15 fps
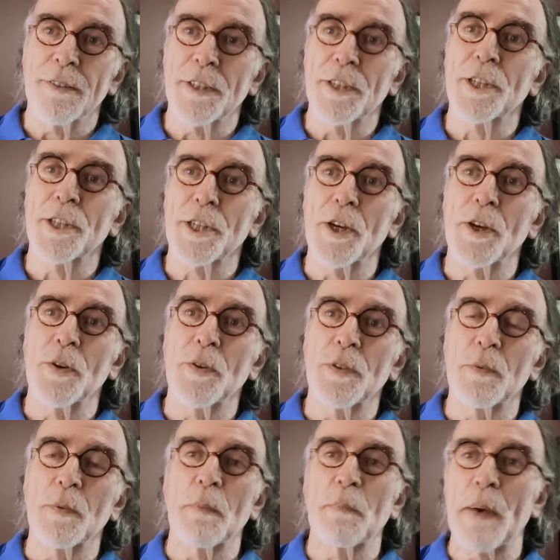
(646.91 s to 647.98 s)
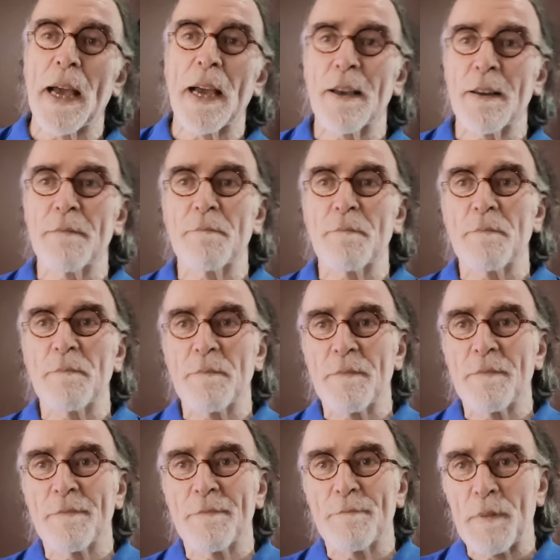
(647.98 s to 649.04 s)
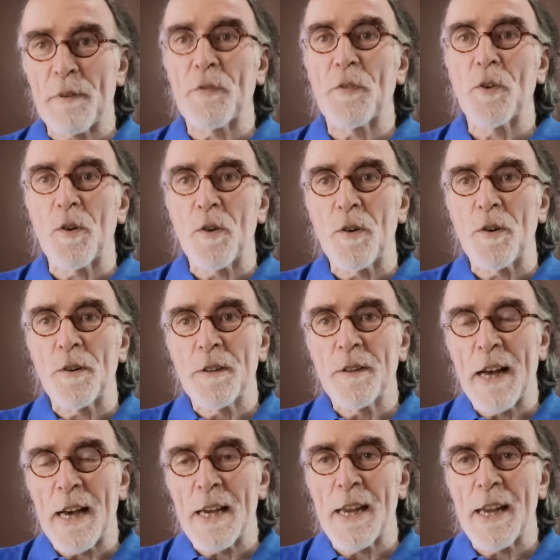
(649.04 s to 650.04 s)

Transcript: that show that we're back at before,